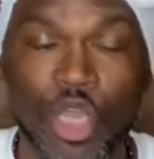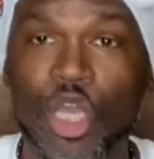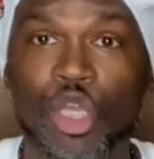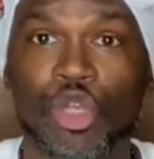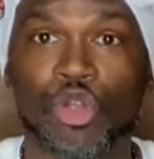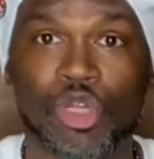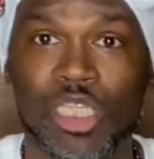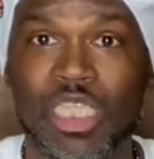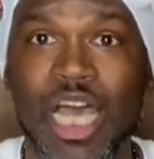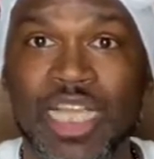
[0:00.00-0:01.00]
you know, you can
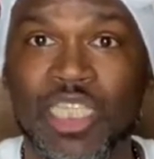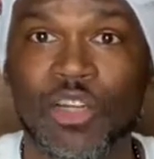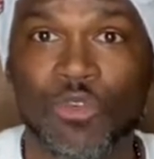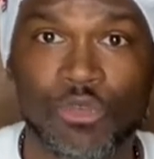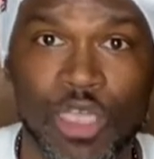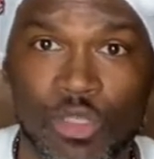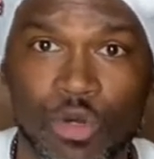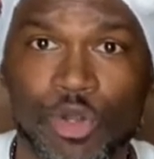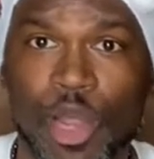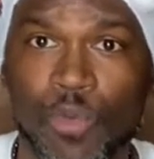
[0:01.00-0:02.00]
slide several of these on there
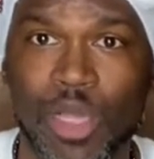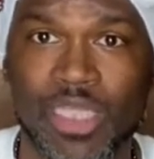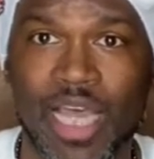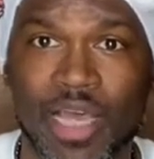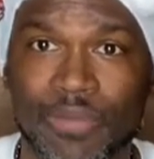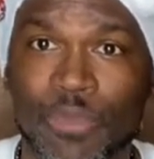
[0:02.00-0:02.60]
at one time.